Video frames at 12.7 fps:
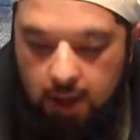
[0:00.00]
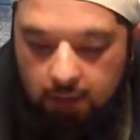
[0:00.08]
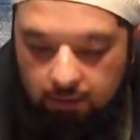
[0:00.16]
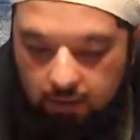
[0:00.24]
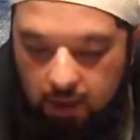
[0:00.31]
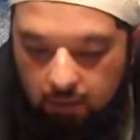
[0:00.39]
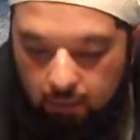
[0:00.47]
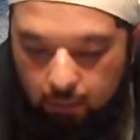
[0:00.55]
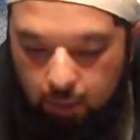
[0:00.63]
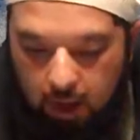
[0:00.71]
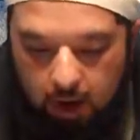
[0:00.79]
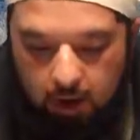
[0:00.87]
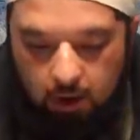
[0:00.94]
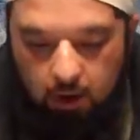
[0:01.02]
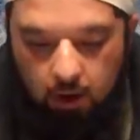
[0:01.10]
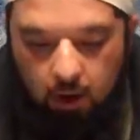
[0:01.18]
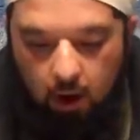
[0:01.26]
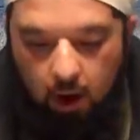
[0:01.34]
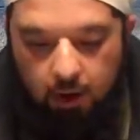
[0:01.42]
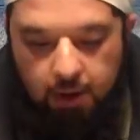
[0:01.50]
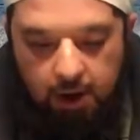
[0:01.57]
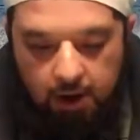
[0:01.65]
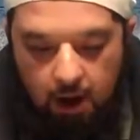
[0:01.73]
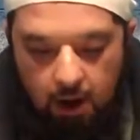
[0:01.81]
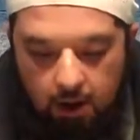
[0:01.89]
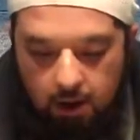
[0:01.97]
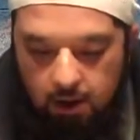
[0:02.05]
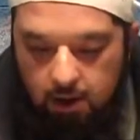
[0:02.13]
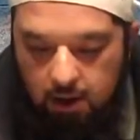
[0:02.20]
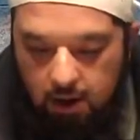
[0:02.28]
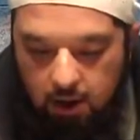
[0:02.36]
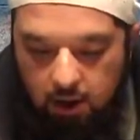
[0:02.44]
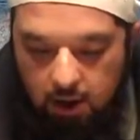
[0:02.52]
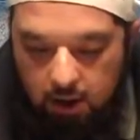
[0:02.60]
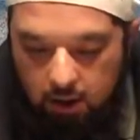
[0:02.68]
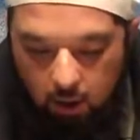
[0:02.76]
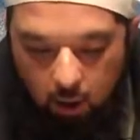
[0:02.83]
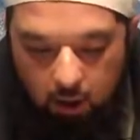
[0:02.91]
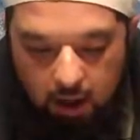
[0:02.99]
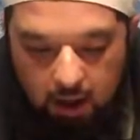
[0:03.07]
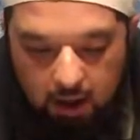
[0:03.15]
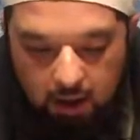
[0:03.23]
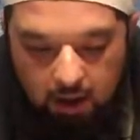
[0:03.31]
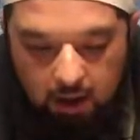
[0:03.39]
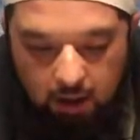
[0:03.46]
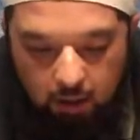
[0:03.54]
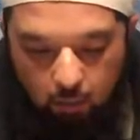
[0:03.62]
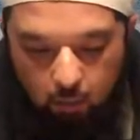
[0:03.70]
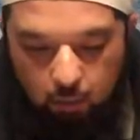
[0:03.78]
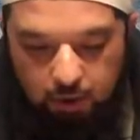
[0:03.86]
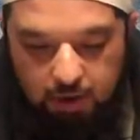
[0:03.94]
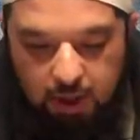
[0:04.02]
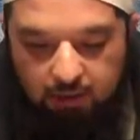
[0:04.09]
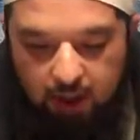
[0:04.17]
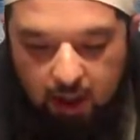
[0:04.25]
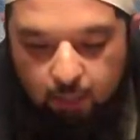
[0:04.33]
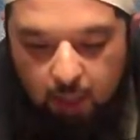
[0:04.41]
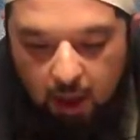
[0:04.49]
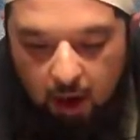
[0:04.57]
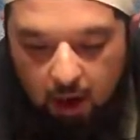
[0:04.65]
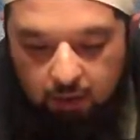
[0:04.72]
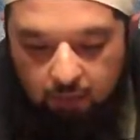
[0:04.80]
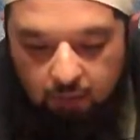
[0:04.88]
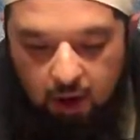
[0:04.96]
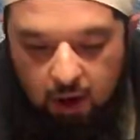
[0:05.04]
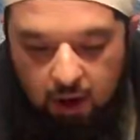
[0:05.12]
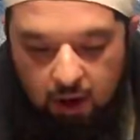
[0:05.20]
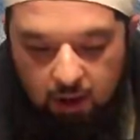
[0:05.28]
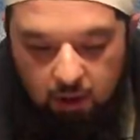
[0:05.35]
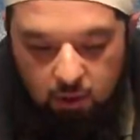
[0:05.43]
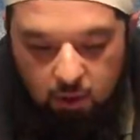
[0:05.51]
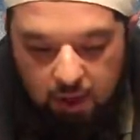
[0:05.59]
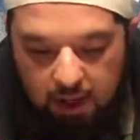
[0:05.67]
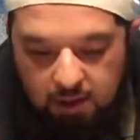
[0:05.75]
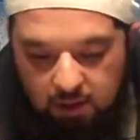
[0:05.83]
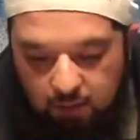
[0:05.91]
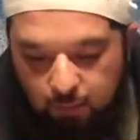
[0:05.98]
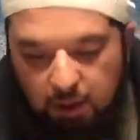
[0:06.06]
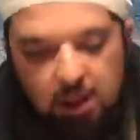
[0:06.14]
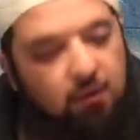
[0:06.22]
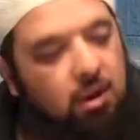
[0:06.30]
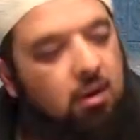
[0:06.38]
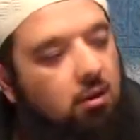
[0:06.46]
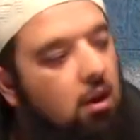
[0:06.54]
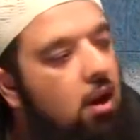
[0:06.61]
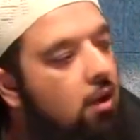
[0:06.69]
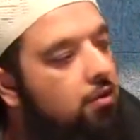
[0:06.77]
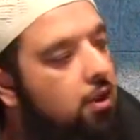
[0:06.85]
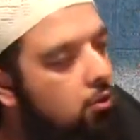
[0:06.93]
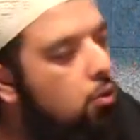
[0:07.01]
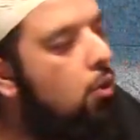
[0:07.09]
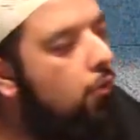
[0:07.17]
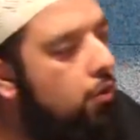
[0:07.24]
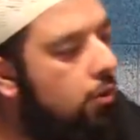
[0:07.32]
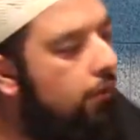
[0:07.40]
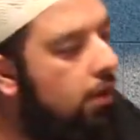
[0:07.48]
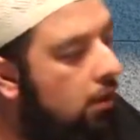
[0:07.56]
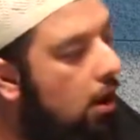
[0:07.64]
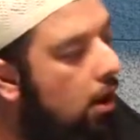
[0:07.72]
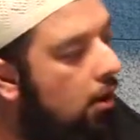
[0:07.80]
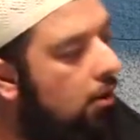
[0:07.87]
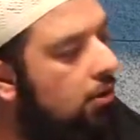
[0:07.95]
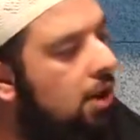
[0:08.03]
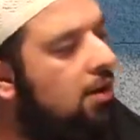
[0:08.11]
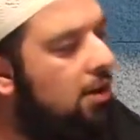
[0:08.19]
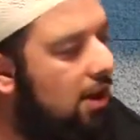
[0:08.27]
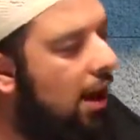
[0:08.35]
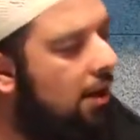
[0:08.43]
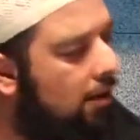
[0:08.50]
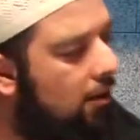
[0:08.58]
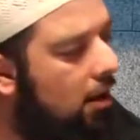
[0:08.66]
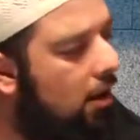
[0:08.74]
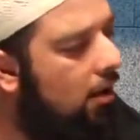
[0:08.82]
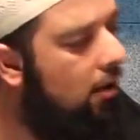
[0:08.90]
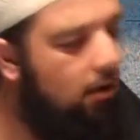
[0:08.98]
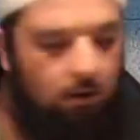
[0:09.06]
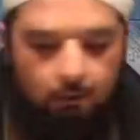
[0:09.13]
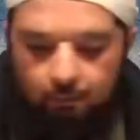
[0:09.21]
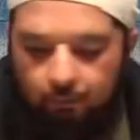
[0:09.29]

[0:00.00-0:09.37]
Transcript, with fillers: they, they replied, are they not, uh, you know, uh, they say because of their, do they disbelieve in Allah? They do kufr of Allah. They deny Allah.